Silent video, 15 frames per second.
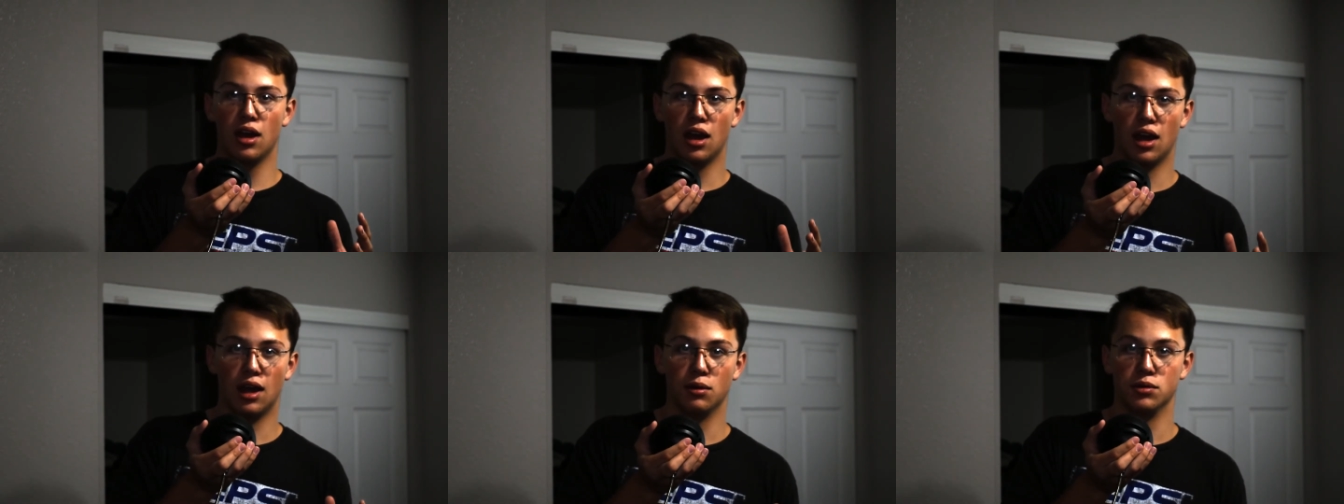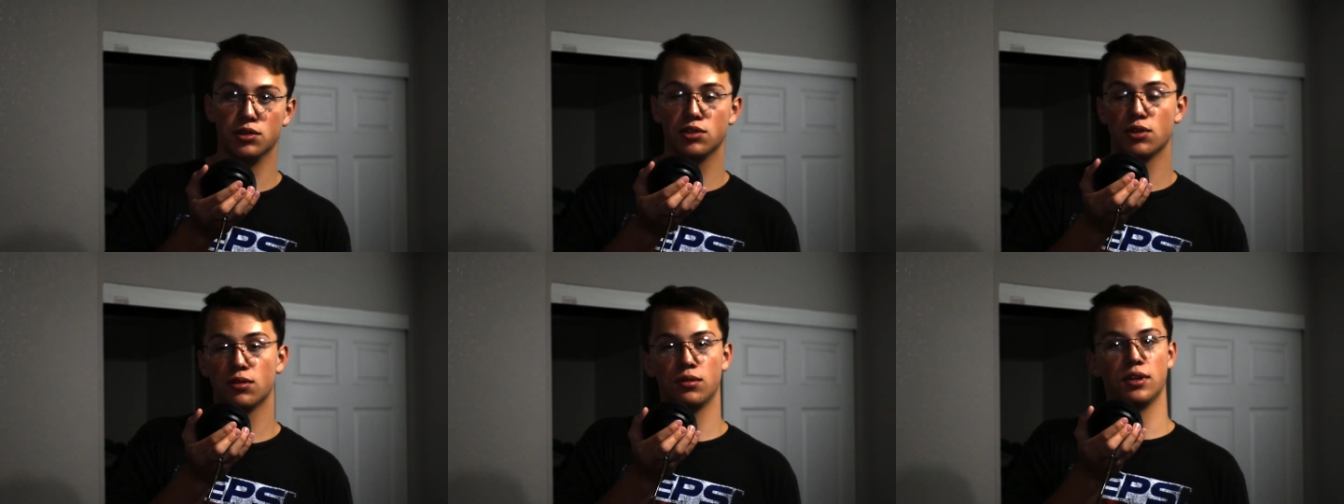I would
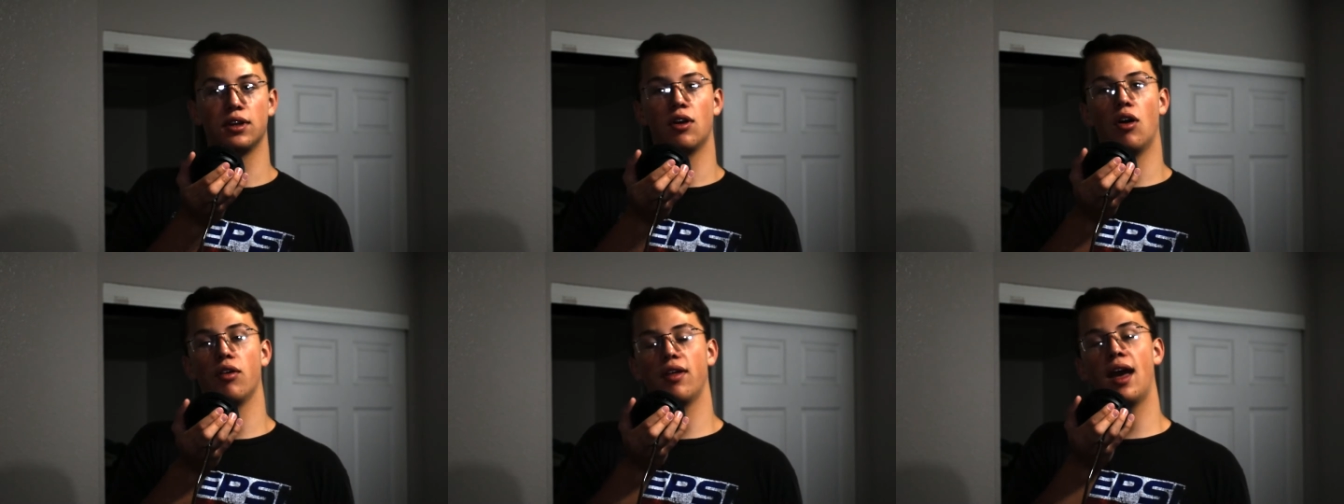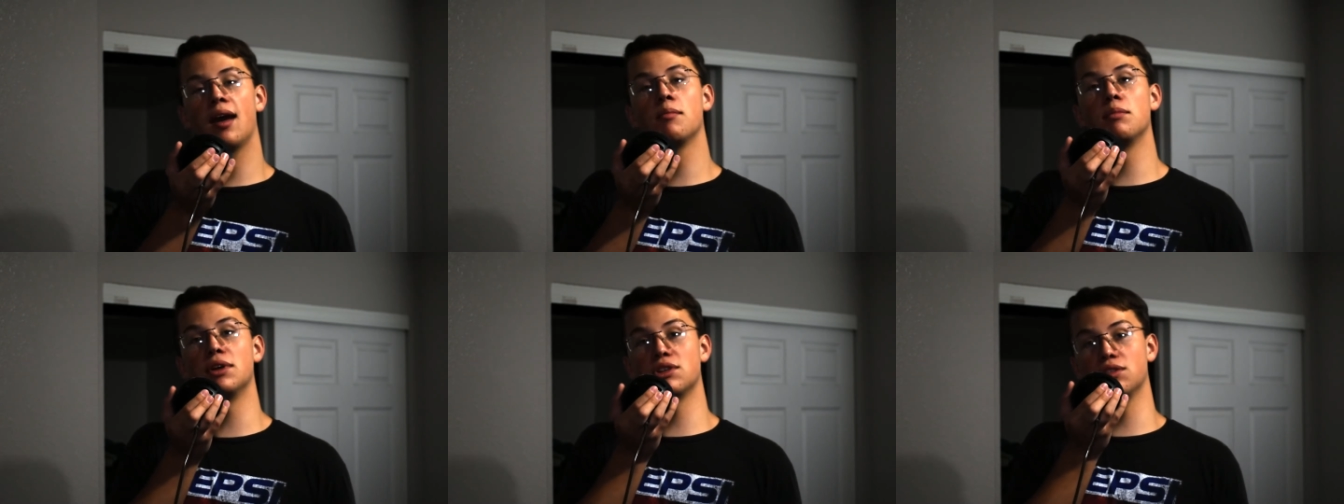certainly call
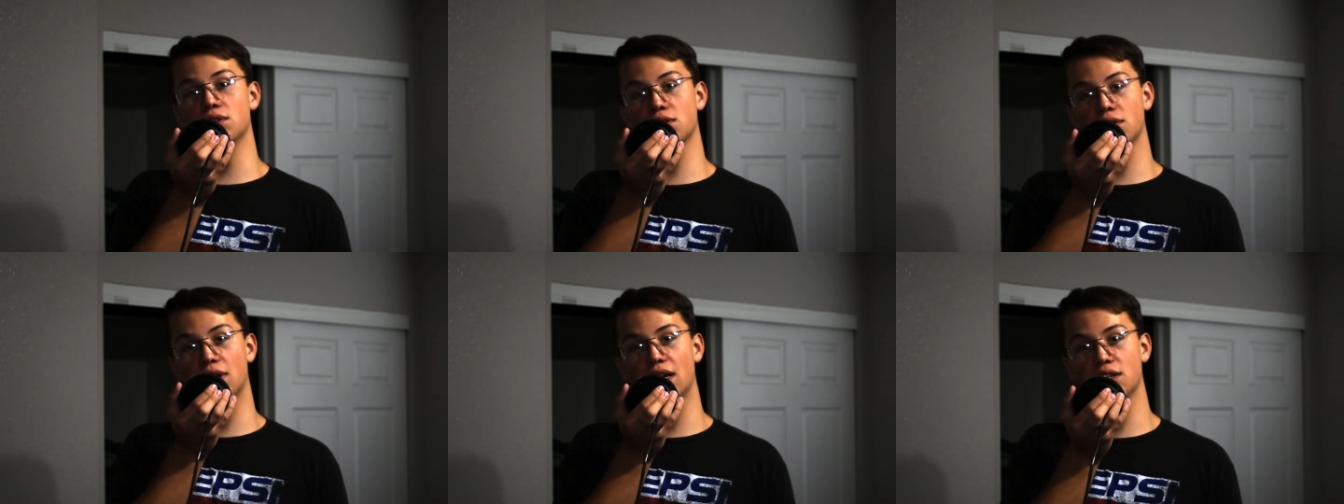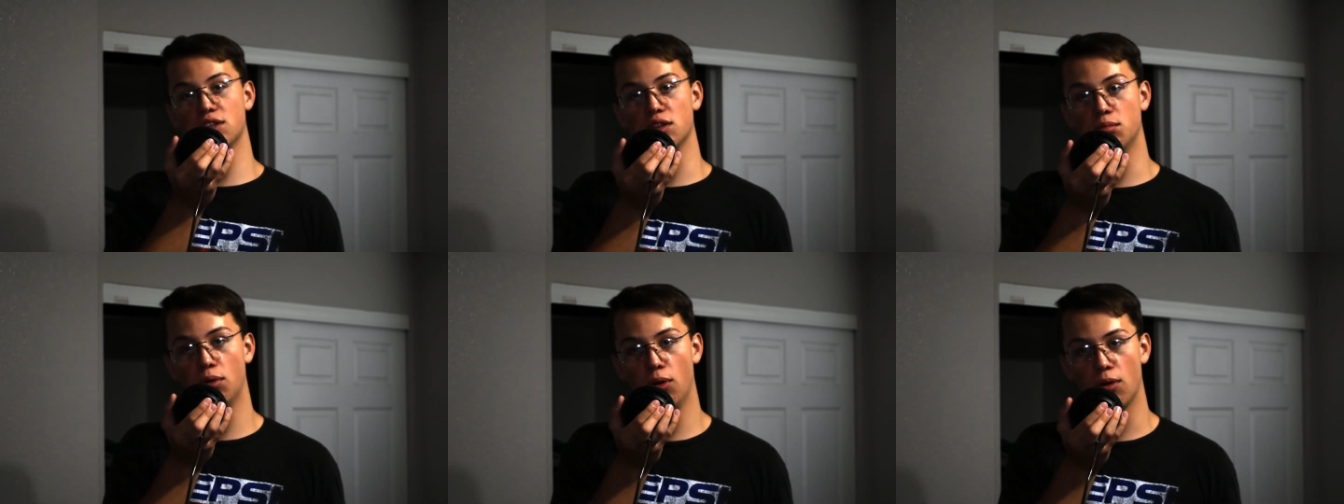that business class
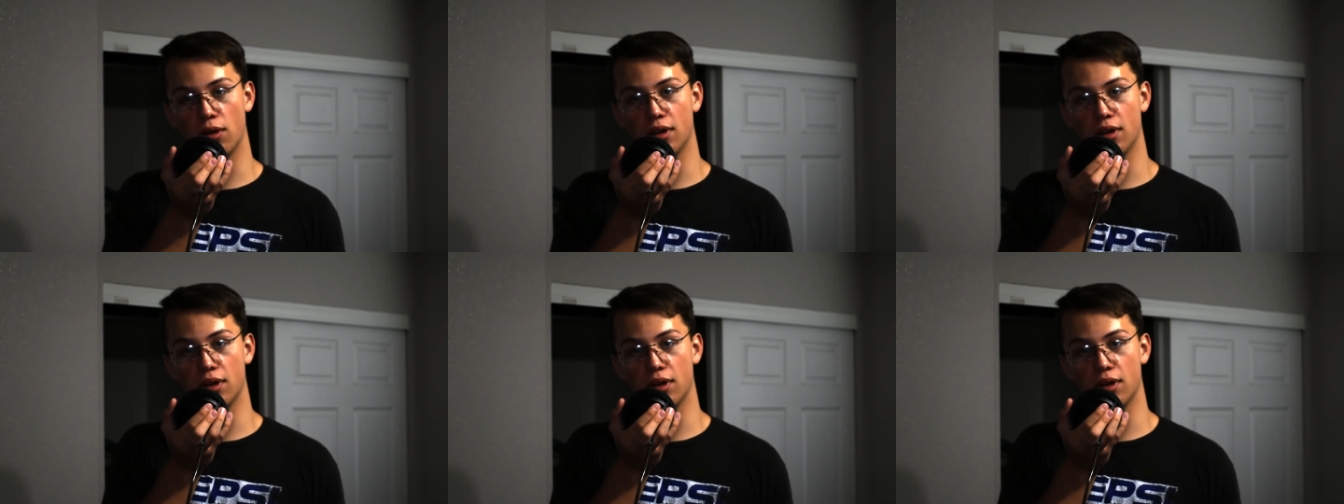support,